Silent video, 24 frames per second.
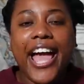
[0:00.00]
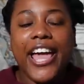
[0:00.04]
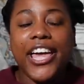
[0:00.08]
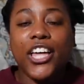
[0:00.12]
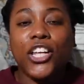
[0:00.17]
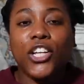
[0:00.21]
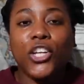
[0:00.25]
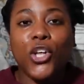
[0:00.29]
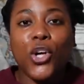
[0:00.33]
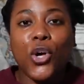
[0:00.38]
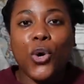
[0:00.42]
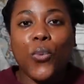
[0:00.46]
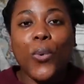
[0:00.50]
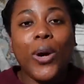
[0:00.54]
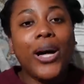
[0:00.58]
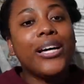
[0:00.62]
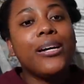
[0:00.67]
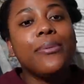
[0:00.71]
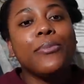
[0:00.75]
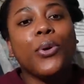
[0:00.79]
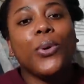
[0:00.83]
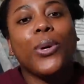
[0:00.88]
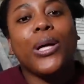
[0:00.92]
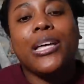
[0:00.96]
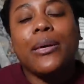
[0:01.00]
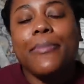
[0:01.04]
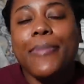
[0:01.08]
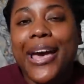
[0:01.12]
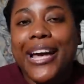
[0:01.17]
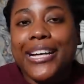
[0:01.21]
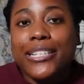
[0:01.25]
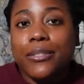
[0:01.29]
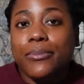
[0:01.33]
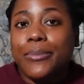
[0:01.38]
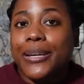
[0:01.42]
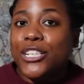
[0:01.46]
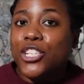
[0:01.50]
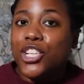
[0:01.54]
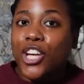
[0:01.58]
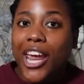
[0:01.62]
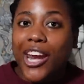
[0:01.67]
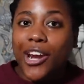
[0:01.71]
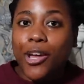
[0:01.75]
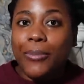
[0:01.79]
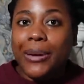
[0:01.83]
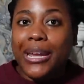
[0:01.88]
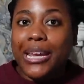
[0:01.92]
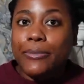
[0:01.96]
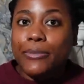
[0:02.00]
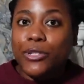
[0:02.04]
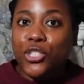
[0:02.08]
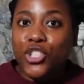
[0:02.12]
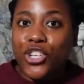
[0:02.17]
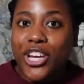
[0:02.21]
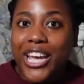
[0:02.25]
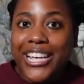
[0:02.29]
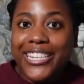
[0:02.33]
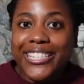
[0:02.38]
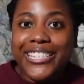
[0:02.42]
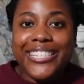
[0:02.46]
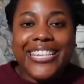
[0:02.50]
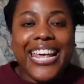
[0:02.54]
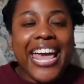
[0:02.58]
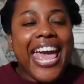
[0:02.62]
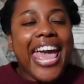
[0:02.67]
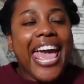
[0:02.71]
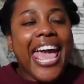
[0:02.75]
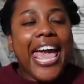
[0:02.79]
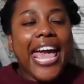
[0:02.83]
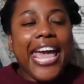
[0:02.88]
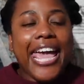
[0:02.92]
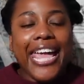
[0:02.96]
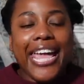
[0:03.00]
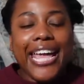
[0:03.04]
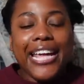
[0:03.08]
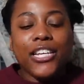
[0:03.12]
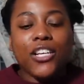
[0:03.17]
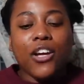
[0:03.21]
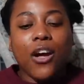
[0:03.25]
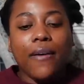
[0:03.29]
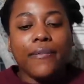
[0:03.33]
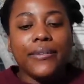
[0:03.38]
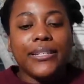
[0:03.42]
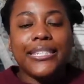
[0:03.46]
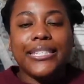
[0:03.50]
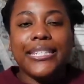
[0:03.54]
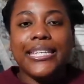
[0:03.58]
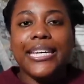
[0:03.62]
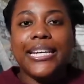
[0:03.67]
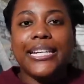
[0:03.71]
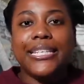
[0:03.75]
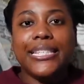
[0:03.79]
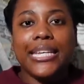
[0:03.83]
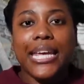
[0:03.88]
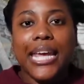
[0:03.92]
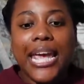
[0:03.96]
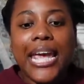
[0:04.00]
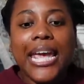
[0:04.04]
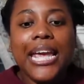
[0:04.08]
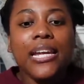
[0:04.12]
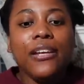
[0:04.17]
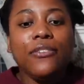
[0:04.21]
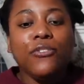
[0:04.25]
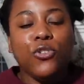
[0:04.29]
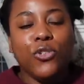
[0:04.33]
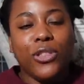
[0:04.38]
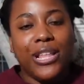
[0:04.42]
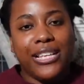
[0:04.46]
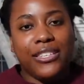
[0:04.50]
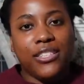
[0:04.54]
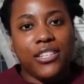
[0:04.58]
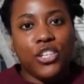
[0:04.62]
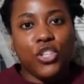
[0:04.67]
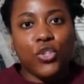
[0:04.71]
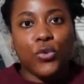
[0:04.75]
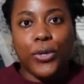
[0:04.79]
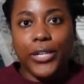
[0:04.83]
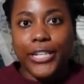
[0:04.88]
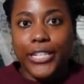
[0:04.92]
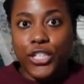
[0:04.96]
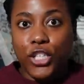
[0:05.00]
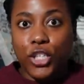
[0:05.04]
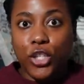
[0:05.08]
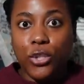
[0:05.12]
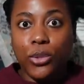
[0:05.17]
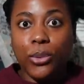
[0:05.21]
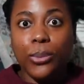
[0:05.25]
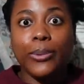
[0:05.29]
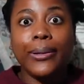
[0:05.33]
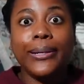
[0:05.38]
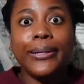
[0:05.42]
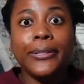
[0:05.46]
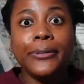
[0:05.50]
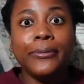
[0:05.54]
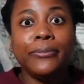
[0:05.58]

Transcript: hello, welcome or welcome back to my channel. My name is Jess and obviously it is end of 2022.